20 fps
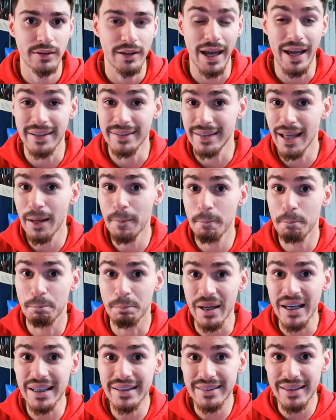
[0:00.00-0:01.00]
and then
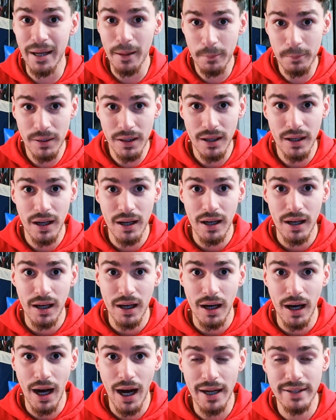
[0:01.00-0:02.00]
beat them
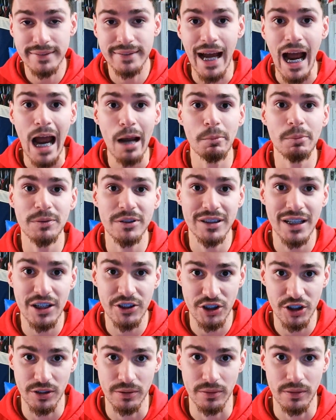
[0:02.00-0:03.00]
on time of
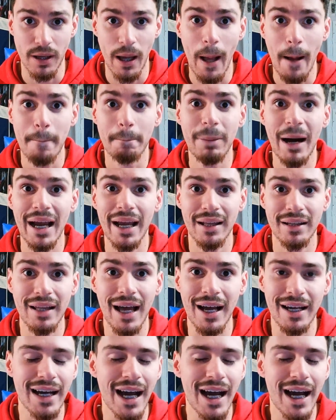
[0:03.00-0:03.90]
possession by a lot.